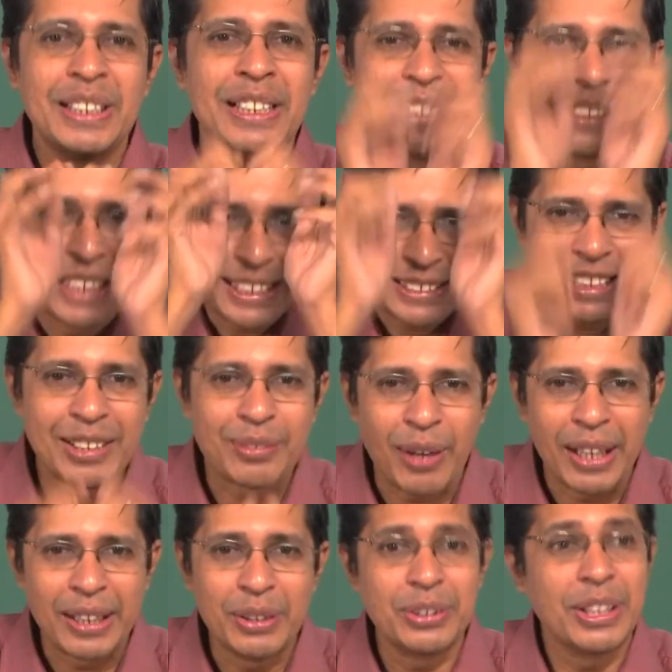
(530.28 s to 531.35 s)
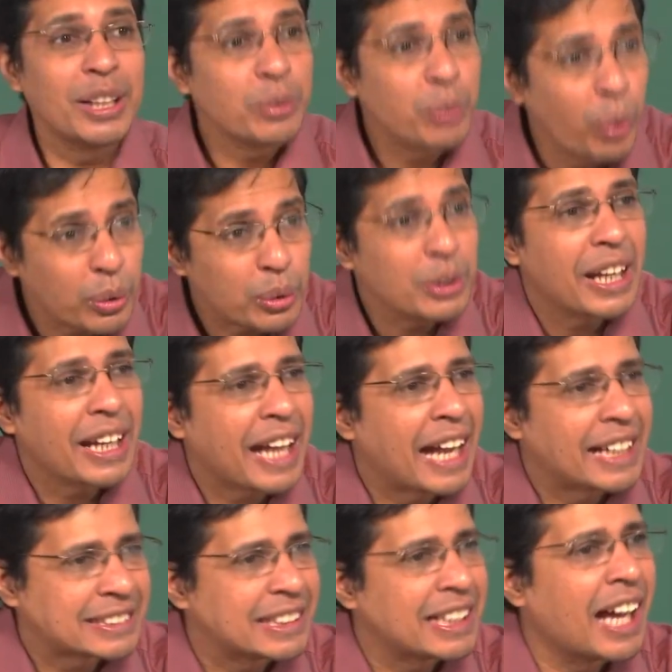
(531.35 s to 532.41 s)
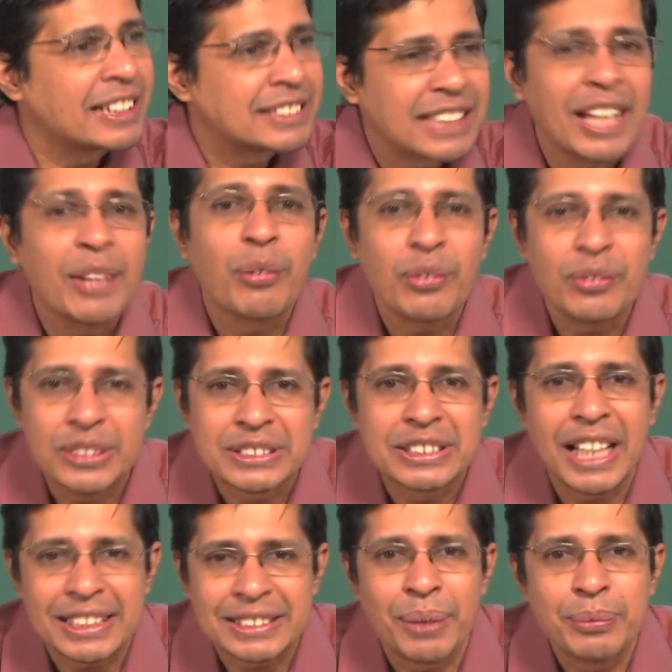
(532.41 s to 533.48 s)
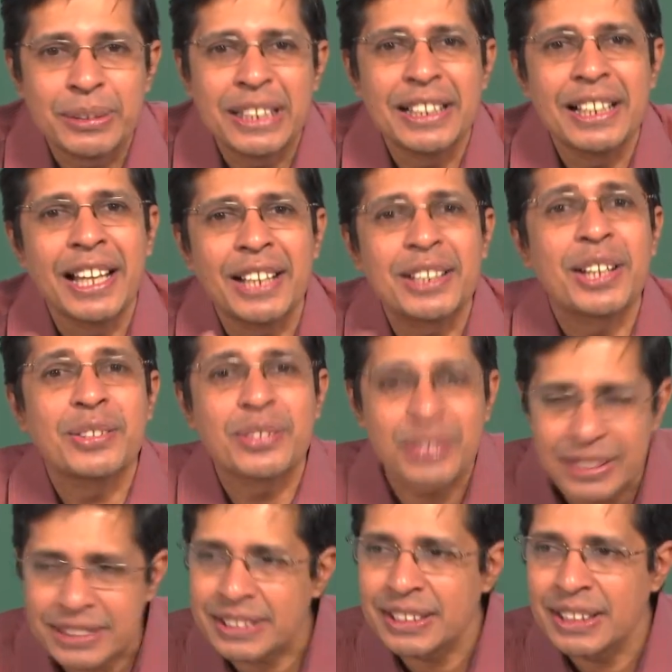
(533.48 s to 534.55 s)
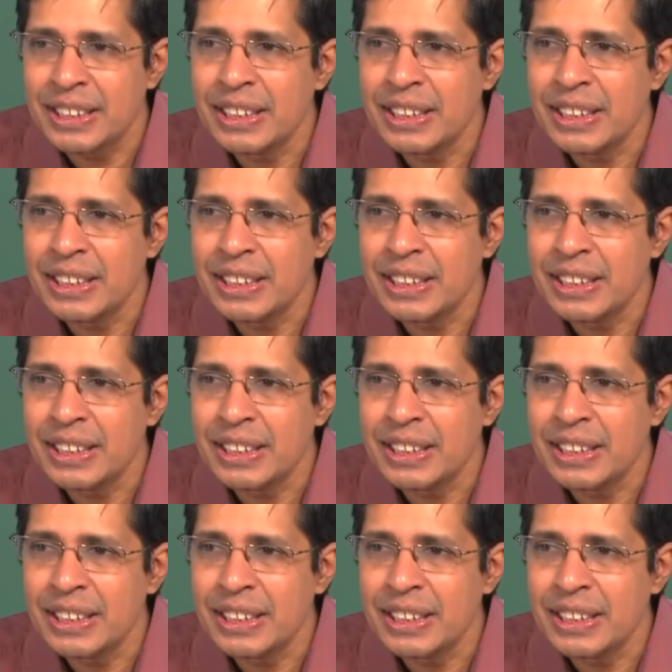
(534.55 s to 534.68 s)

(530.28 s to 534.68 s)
it takes that value then go to the cache and ask hey, is there something related to this,